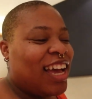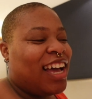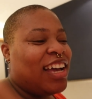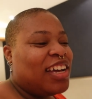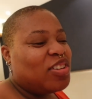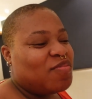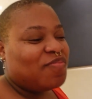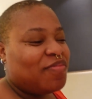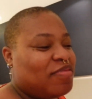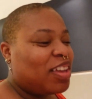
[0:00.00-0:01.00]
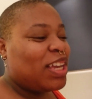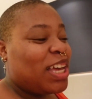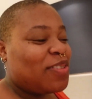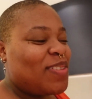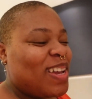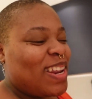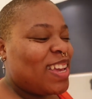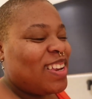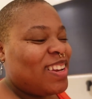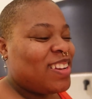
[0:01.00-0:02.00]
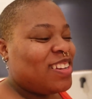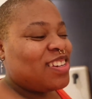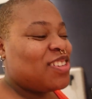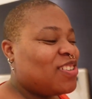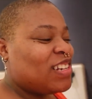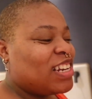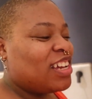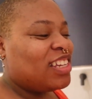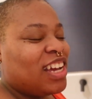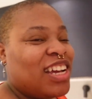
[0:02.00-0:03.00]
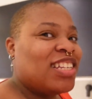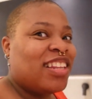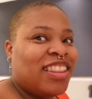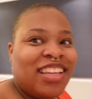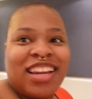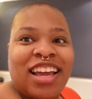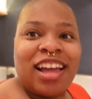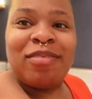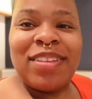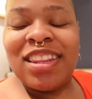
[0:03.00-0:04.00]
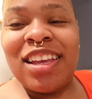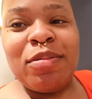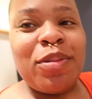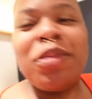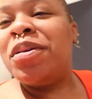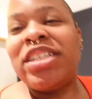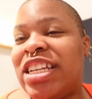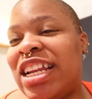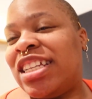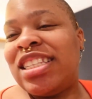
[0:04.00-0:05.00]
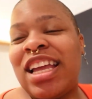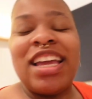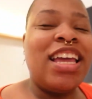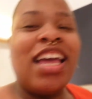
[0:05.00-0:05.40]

Um, I'm coming in to tell you guys something that happened like pretty much the next day.